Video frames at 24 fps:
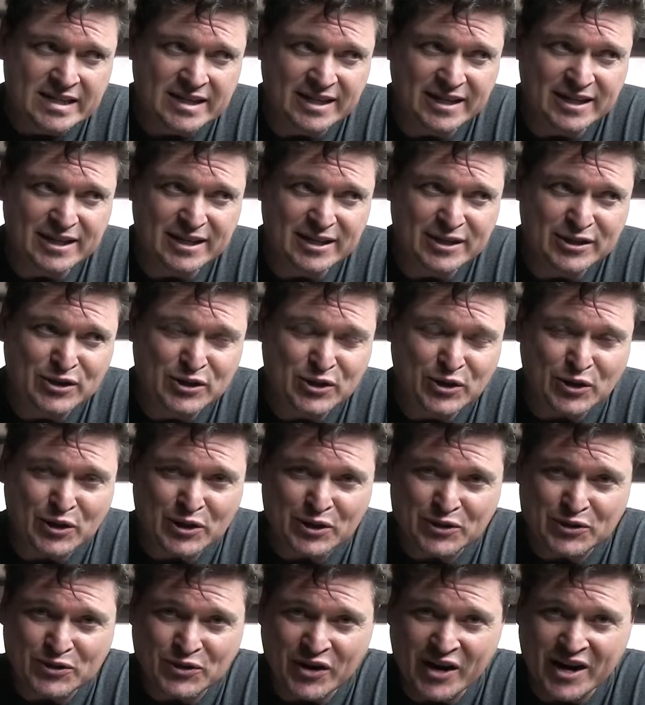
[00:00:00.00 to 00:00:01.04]
then you're
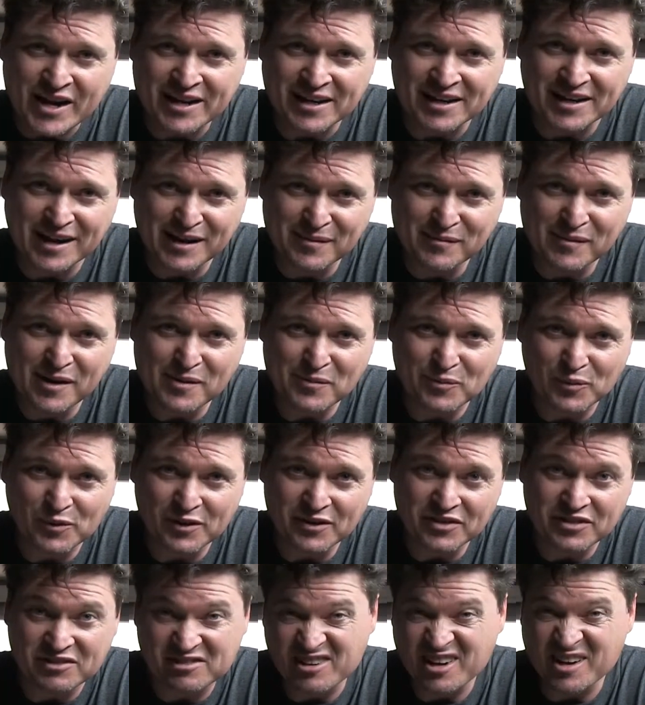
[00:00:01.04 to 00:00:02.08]
going to try and come up
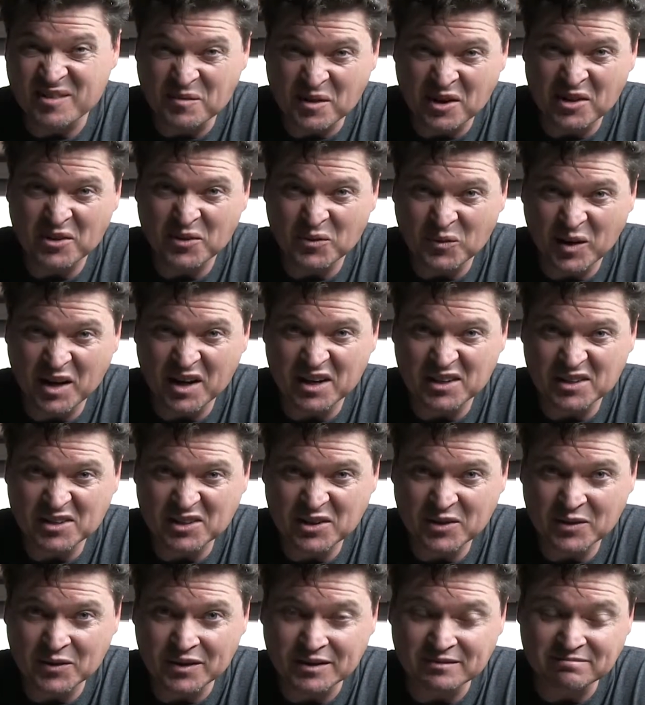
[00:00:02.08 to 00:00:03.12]
with some other way to
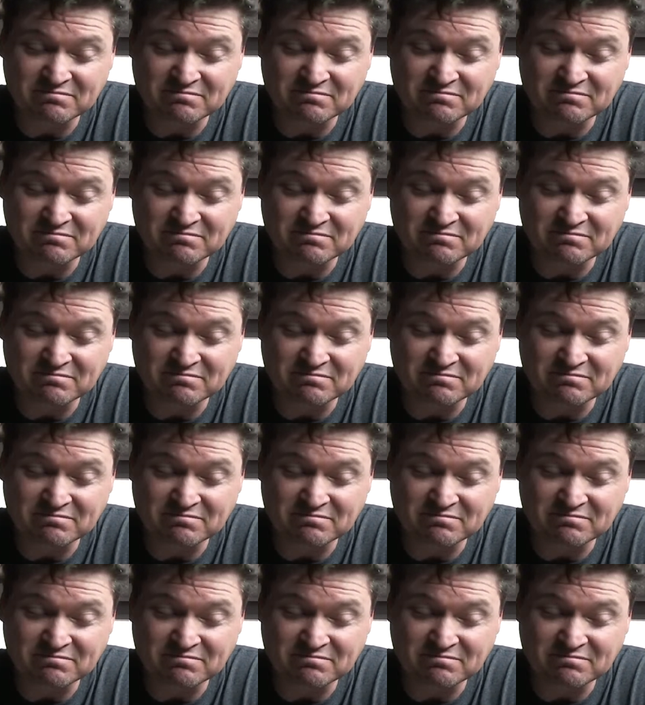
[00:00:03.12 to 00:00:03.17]
do it.